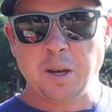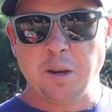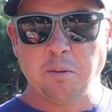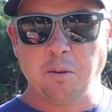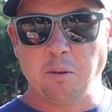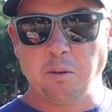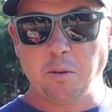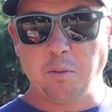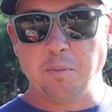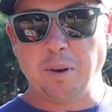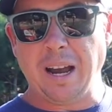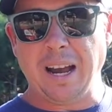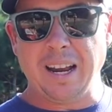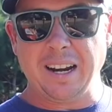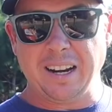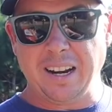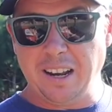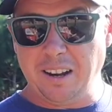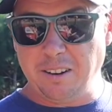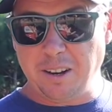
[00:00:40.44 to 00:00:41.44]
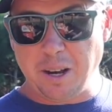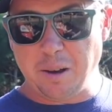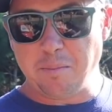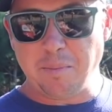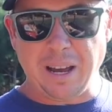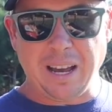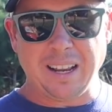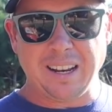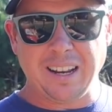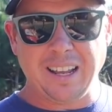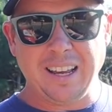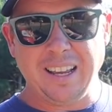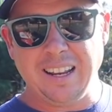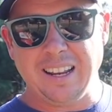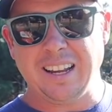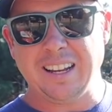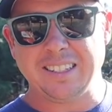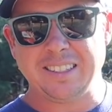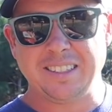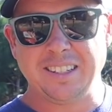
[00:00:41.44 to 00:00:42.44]
But we're back now, got back late
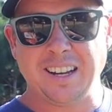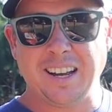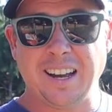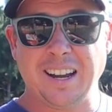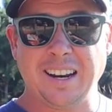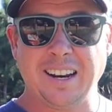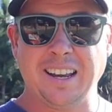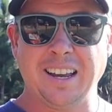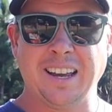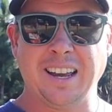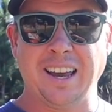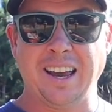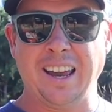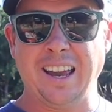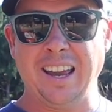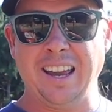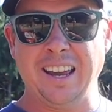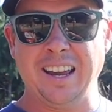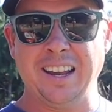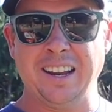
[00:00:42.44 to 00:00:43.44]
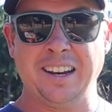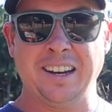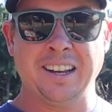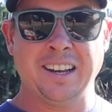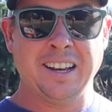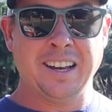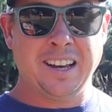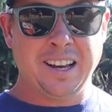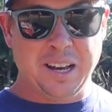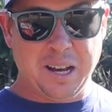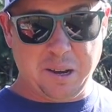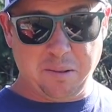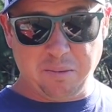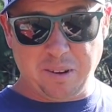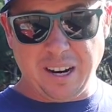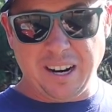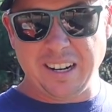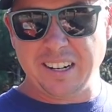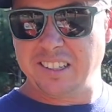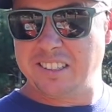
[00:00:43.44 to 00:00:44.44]
last night, and I'm
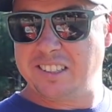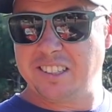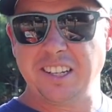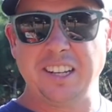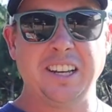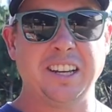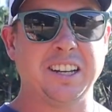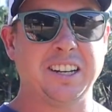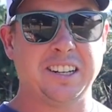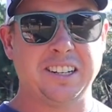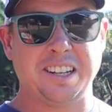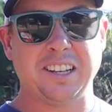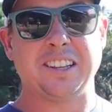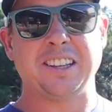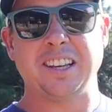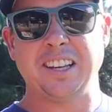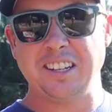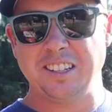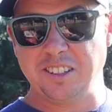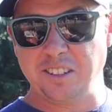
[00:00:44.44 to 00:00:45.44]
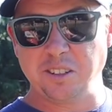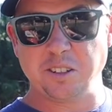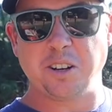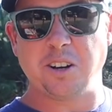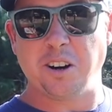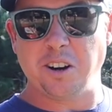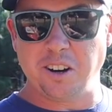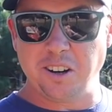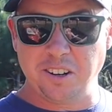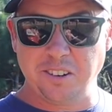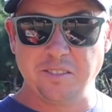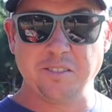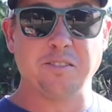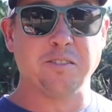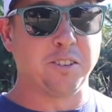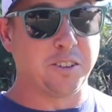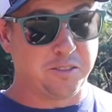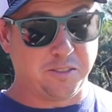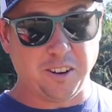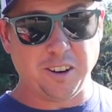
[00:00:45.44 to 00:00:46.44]
kind of seeing things in the garden
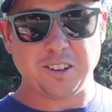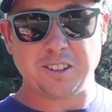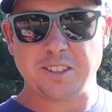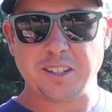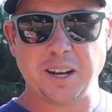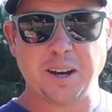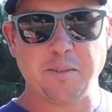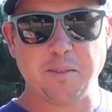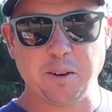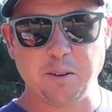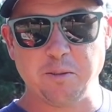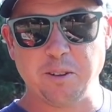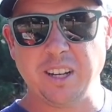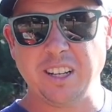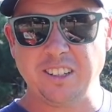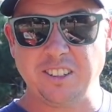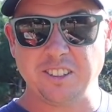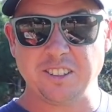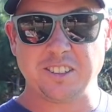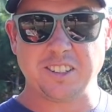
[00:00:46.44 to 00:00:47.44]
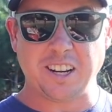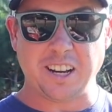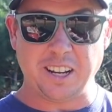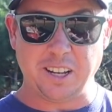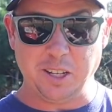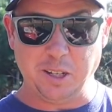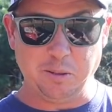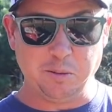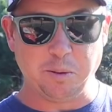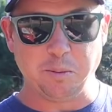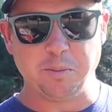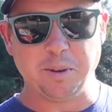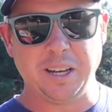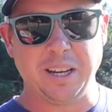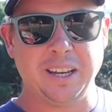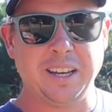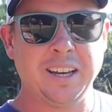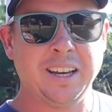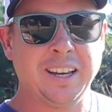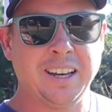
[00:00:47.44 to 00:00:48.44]
for the first time in a week, just like you will
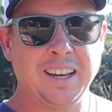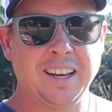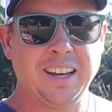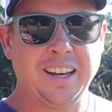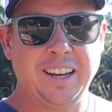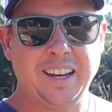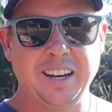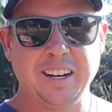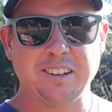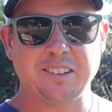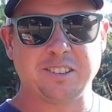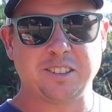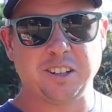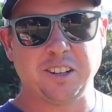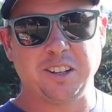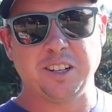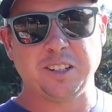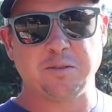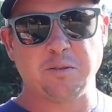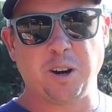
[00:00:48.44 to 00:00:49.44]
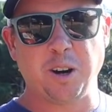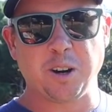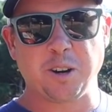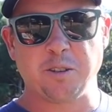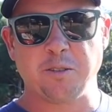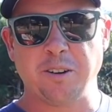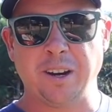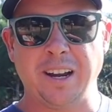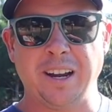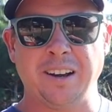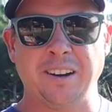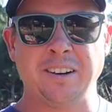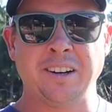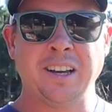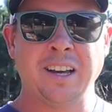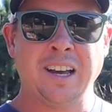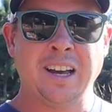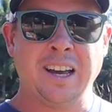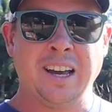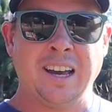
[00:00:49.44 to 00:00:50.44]
be here. So let's walk around
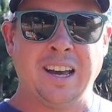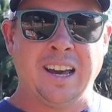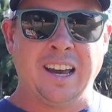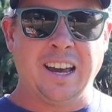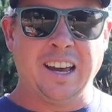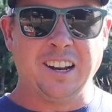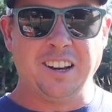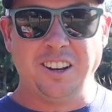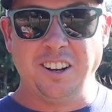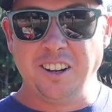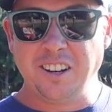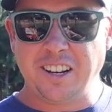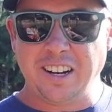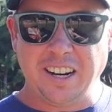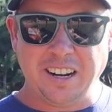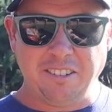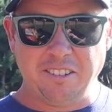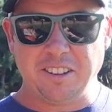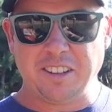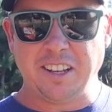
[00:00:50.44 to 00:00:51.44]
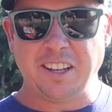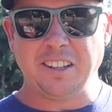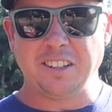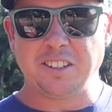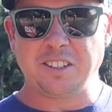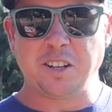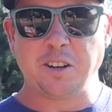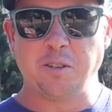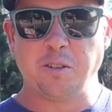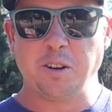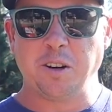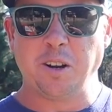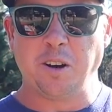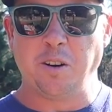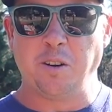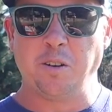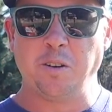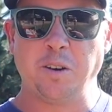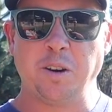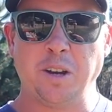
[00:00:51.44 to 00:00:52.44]
and look at everything that's going
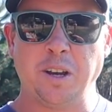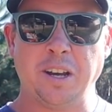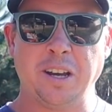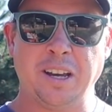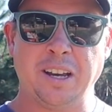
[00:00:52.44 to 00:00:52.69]
on,